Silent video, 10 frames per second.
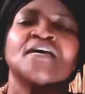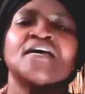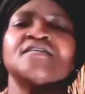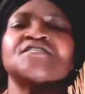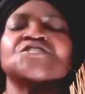
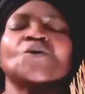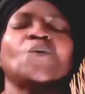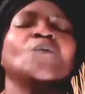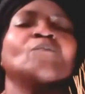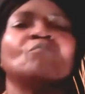And
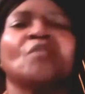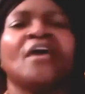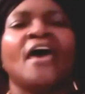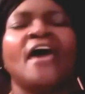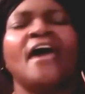so
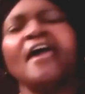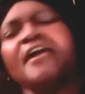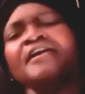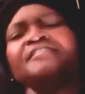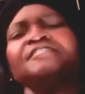
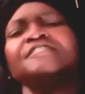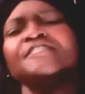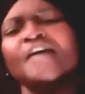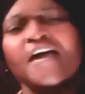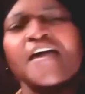each
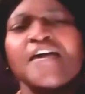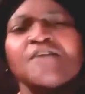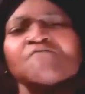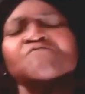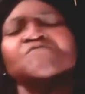day
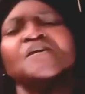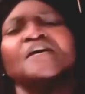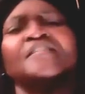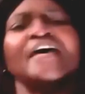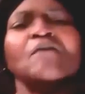
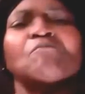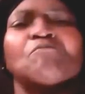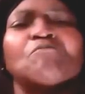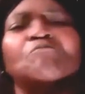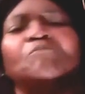that
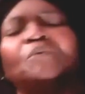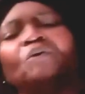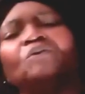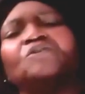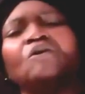
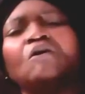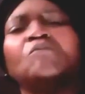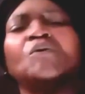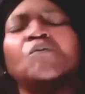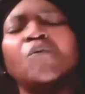
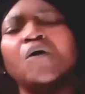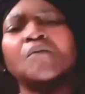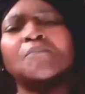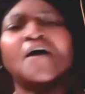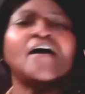bulldog will
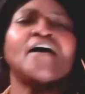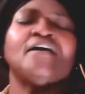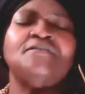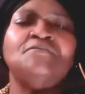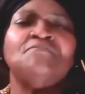walk by,
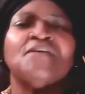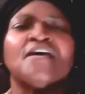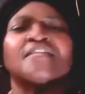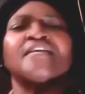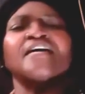
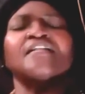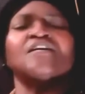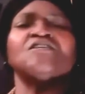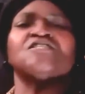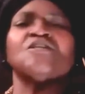that
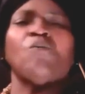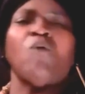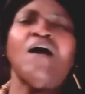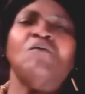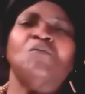little
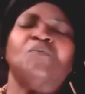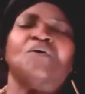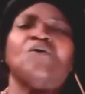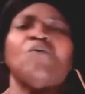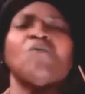chihuahua
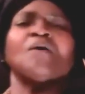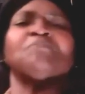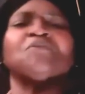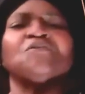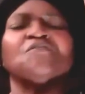will go
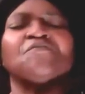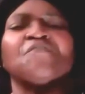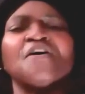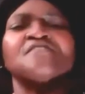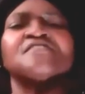up to the
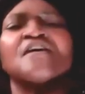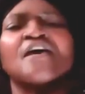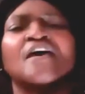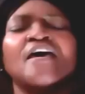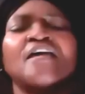fence
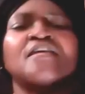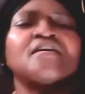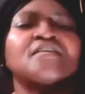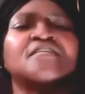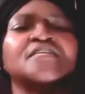and
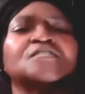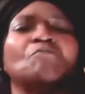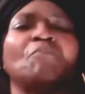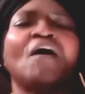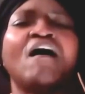he just
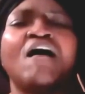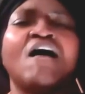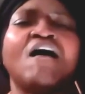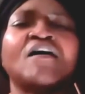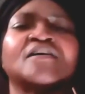
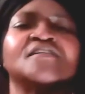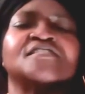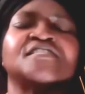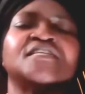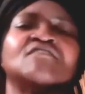barked
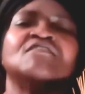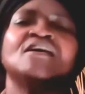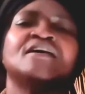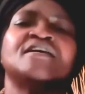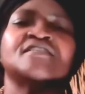until
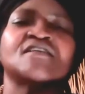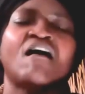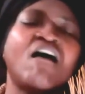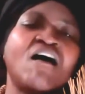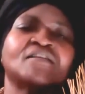his
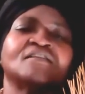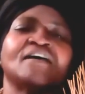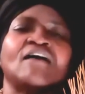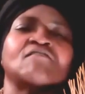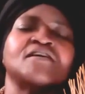heart
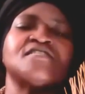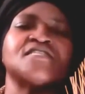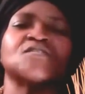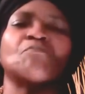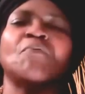out. He
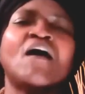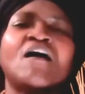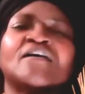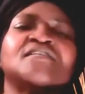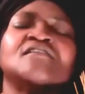just
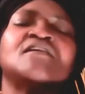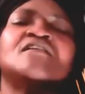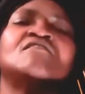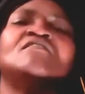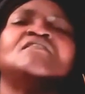barked until he
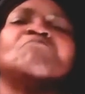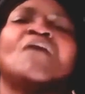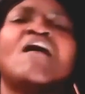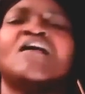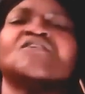couldn't
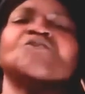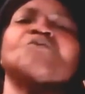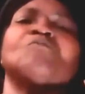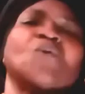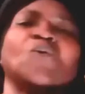bark
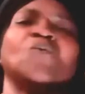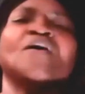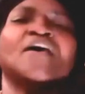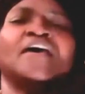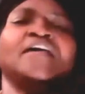no more.
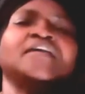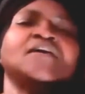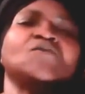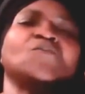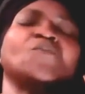And
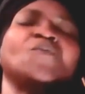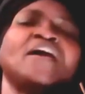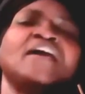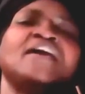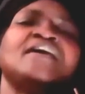he
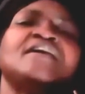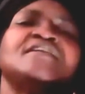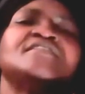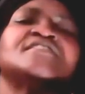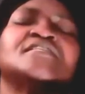
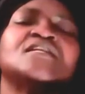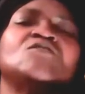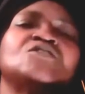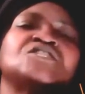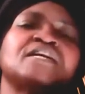raised his
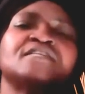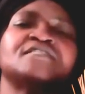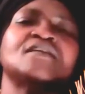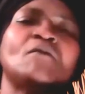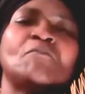little
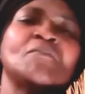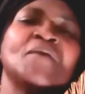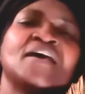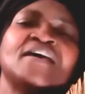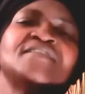chest up
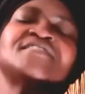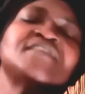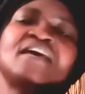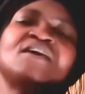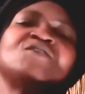and
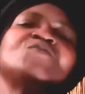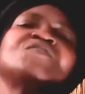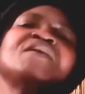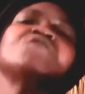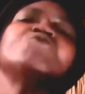say, you
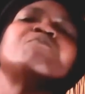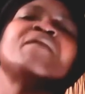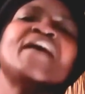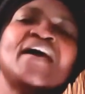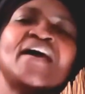think you
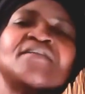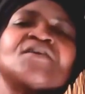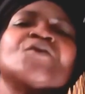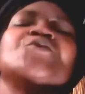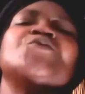bad?
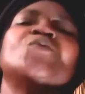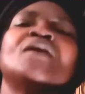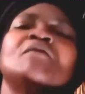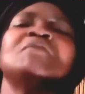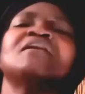You
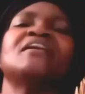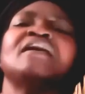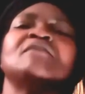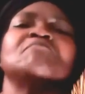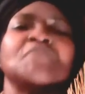come and
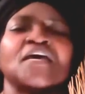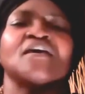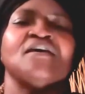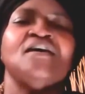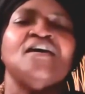get me.
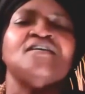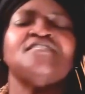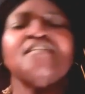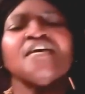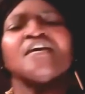
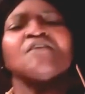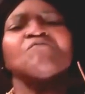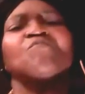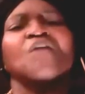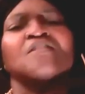See,
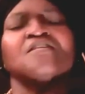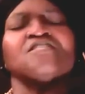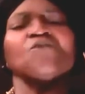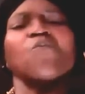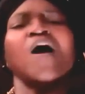the
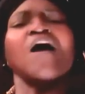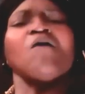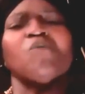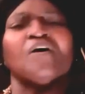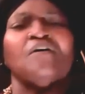
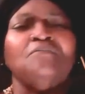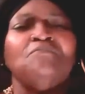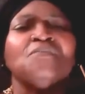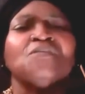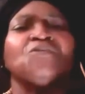chihuahua
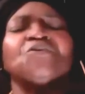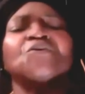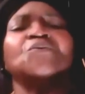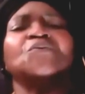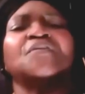
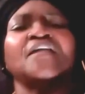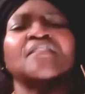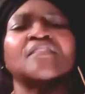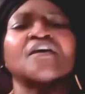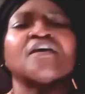knew
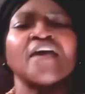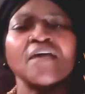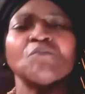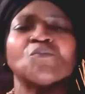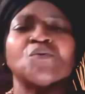that the
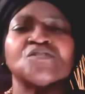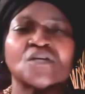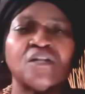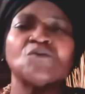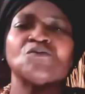gate was
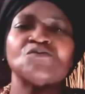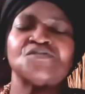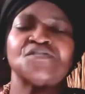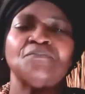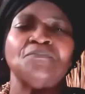
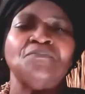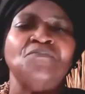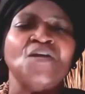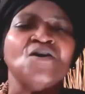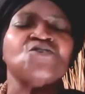closed.
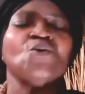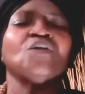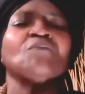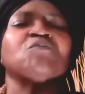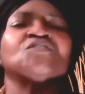So
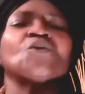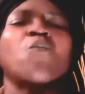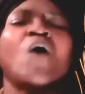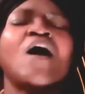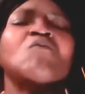the
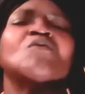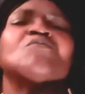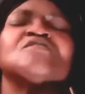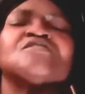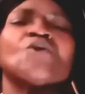chihuahua
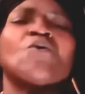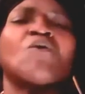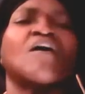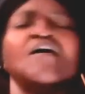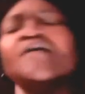was
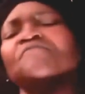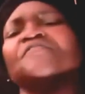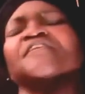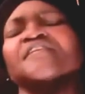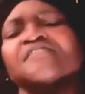so
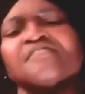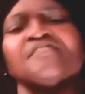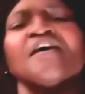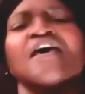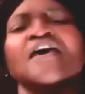confident
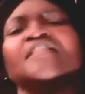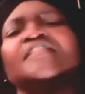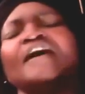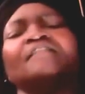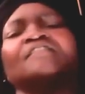
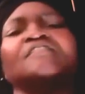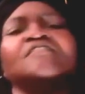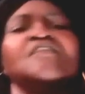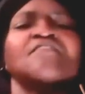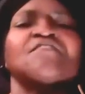that
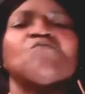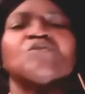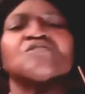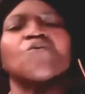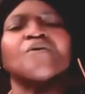nothing
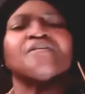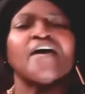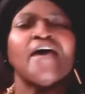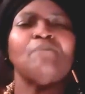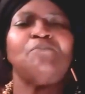was going to
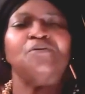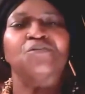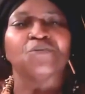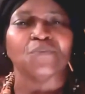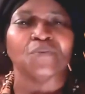happen
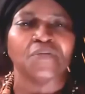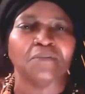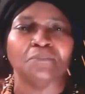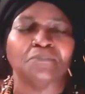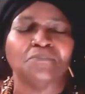to him.